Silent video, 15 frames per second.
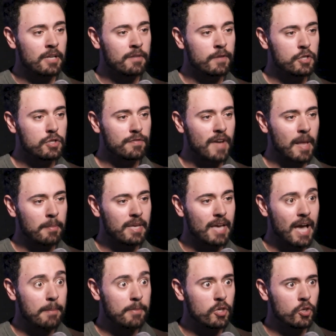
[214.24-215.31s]
convince your family
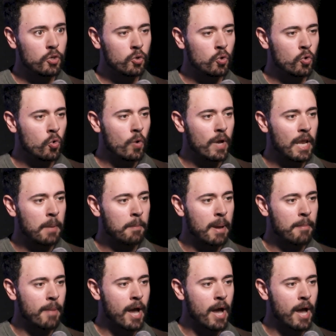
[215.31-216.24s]
I'm you. In my